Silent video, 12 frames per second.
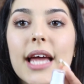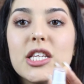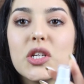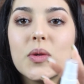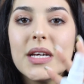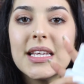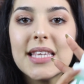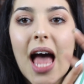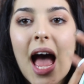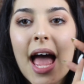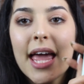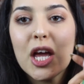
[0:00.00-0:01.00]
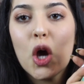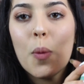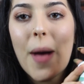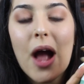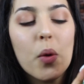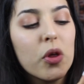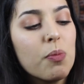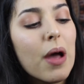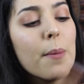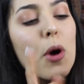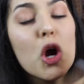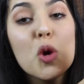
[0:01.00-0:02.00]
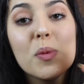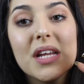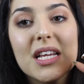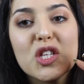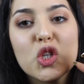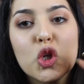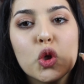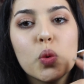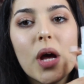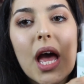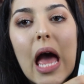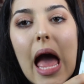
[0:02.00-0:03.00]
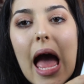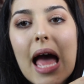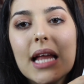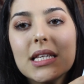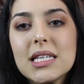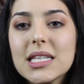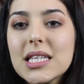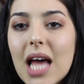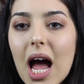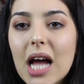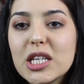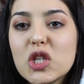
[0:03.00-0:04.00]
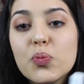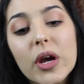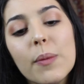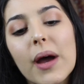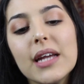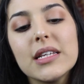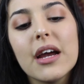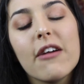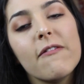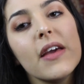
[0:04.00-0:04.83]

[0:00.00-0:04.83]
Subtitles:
I do is I go back with my Badescu and I spray my entire